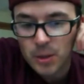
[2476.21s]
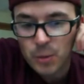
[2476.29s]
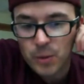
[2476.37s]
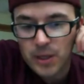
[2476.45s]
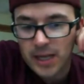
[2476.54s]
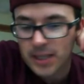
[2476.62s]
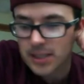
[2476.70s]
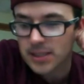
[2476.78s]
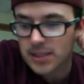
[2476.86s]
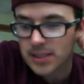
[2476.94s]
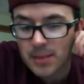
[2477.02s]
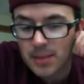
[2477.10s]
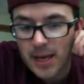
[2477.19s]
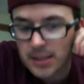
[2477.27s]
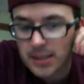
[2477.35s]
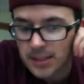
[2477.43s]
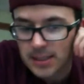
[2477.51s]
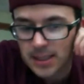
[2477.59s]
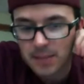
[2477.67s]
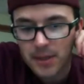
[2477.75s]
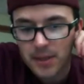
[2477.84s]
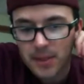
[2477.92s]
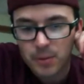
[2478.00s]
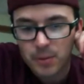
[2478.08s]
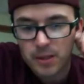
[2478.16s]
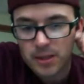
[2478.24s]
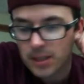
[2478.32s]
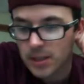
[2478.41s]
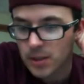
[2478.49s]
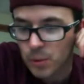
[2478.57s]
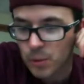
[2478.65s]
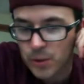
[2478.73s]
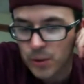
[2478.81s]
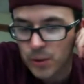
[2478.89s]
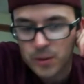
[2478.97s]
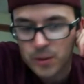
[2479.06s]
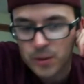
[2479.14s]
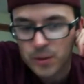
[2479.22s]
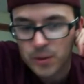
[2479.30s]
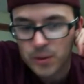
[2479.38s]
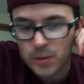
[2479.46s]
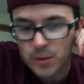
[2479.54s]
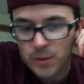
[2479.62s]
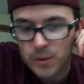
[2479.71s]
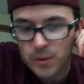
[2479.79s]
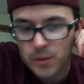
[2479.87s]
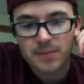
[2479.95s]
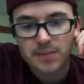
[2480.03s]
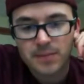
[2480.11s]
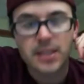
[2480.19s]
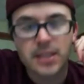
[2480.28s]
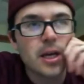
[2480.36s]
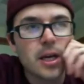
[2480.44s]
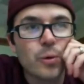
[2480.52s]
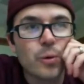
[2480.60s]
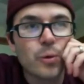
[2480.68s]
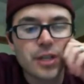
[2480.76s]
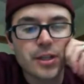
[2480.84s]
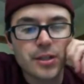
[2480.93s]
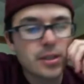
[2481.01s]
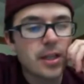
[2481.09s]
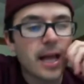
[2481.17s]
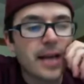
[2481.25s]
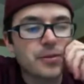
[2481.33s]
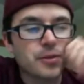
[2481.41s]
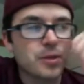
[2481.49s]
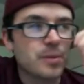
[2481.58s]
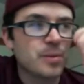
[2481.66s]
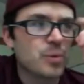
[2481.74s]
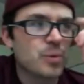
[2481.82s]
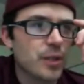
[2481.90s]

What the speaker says: We're not going to take the back seat to anybody. We think, we're doing some awesome things, and we're in each other's classrooms.